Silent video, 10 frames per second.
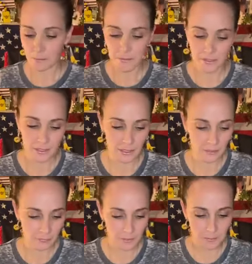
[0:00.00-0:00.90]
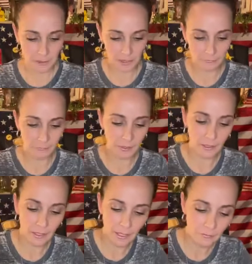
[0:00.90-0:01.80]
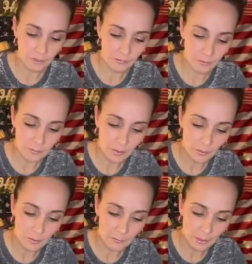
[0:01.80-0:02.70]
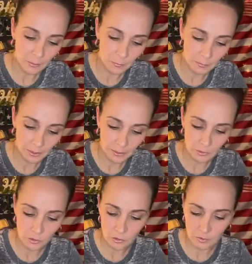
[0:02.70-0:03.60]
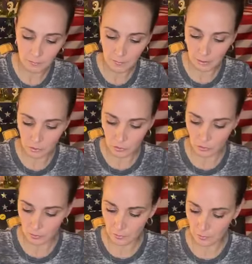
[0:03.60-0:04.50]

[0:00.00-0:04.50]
Been busy. Life has been lifing. I haven't even been on my own page much.